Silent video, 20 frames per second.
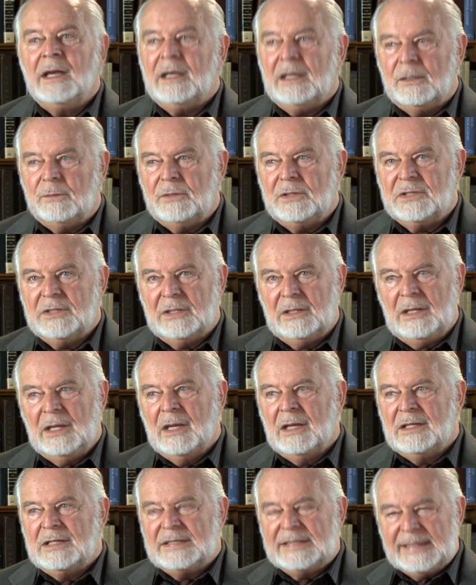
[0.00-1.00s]
it was the
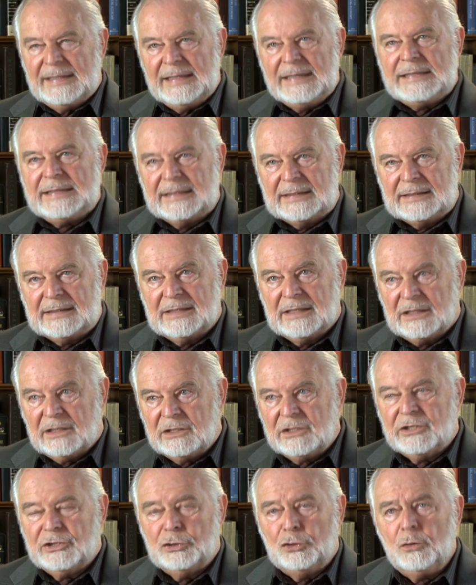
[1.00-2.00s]
citizens, the
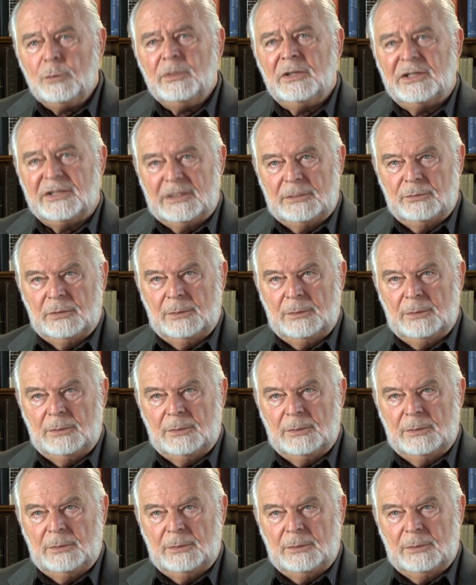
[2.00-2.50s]
consumers that